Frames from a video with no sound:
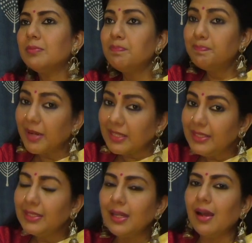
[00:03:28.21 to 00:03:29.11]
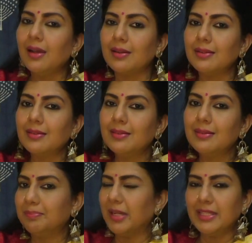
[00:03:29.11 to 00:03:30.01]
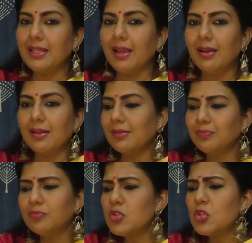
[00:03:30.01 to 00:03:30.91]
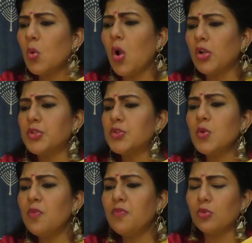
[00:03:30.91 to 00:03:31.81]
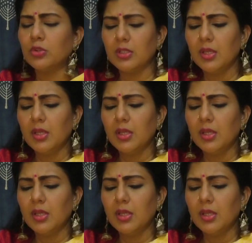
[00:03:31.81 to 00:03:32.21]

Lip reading: Padiyilar, Padiyar, so on and so forth.